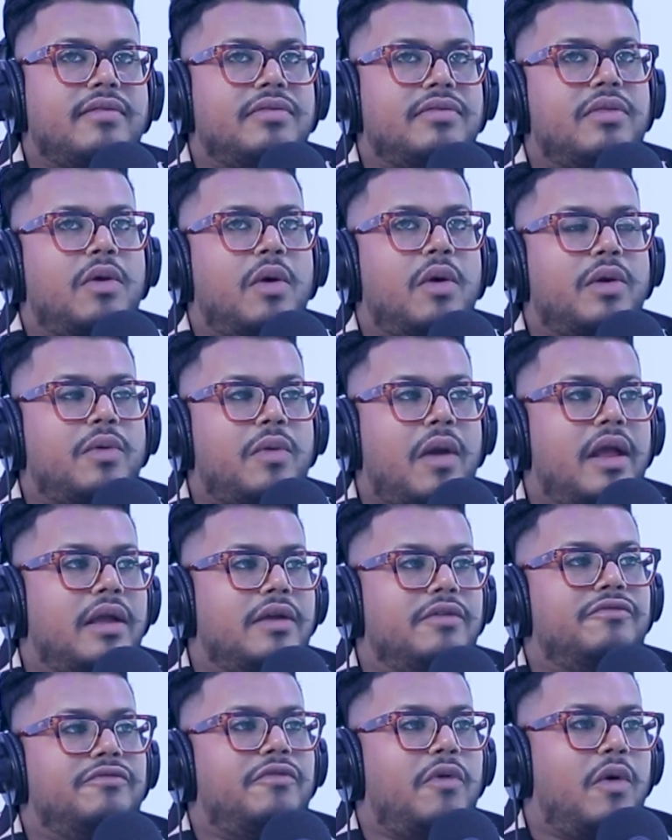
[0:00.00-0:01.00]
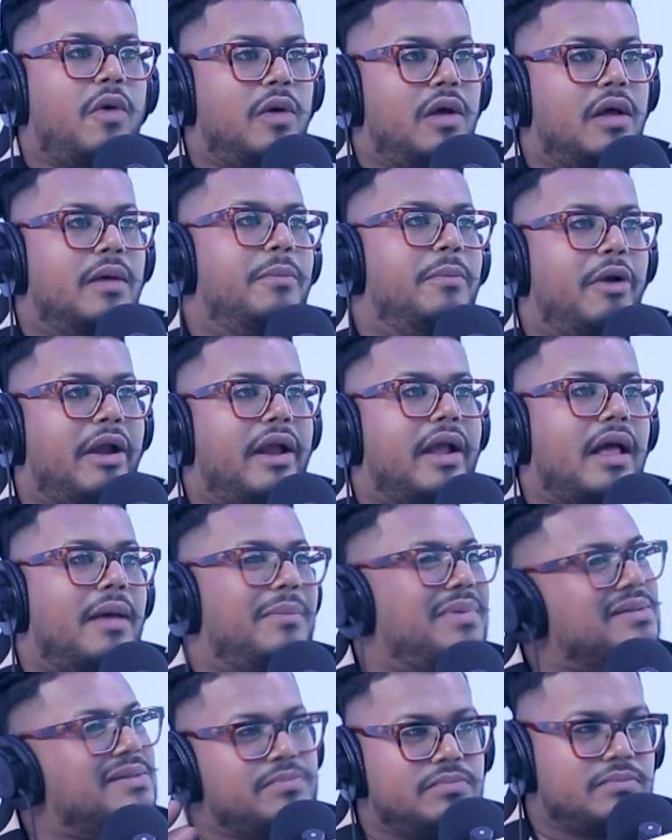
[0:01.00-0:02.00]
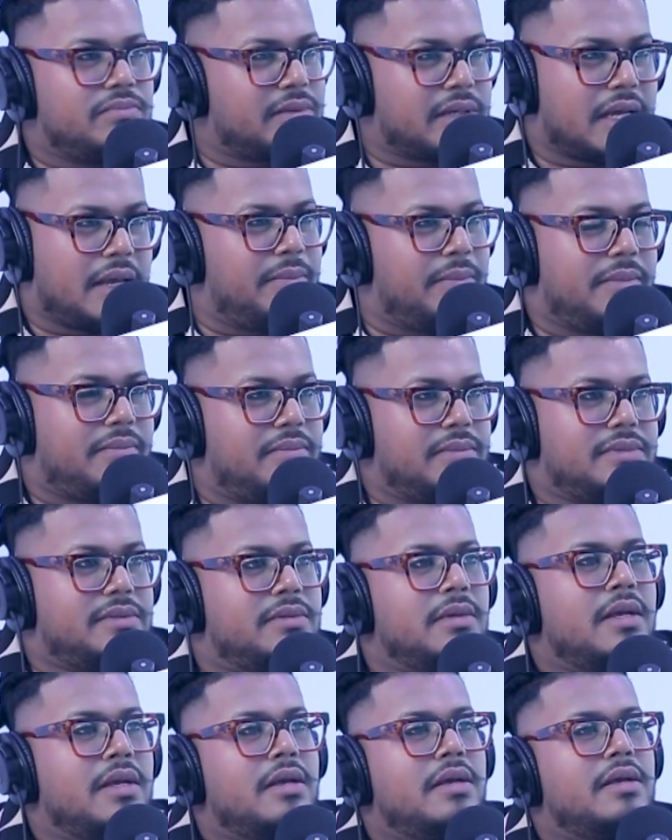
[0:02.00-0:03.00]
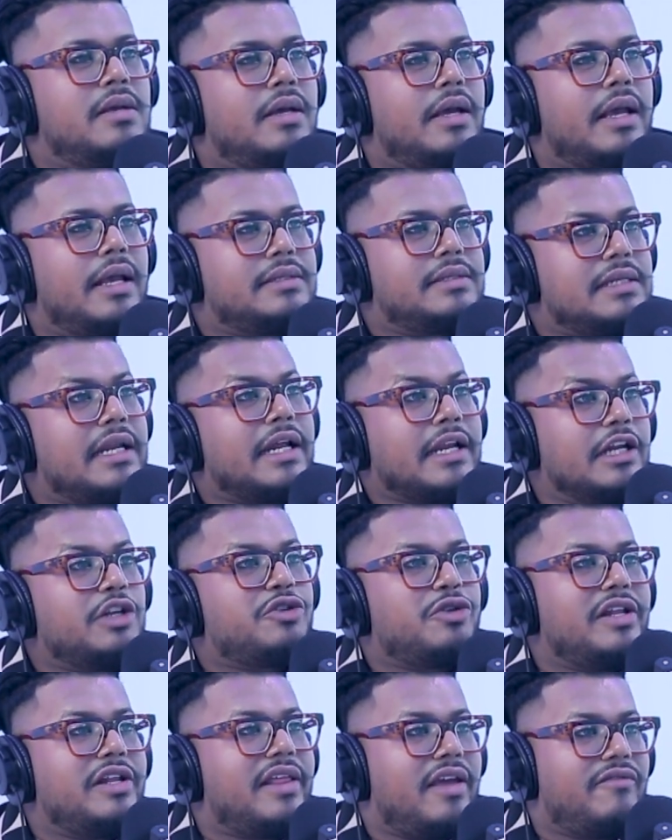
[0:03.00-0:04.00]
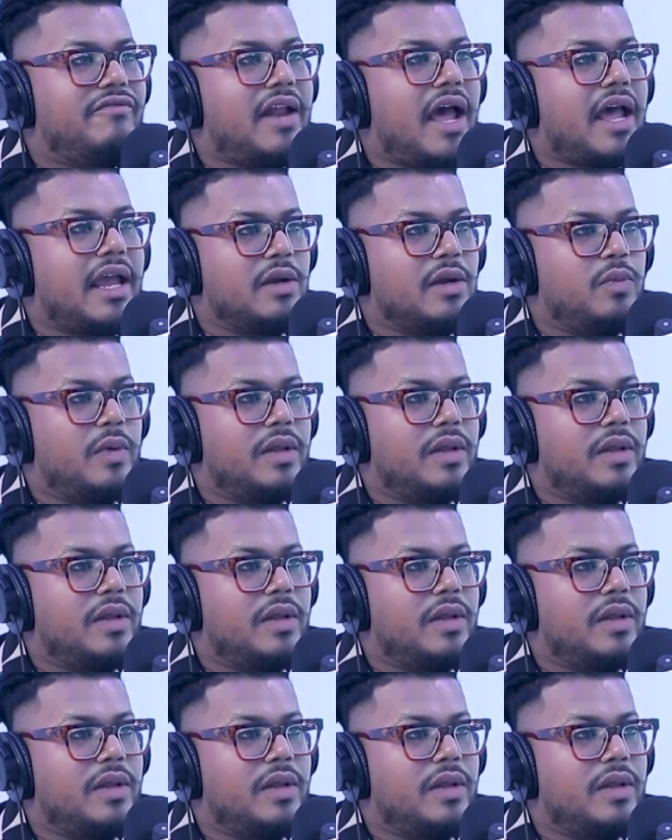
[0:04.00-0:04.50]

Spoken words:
or crying for a breakup. It's like literally they've died when they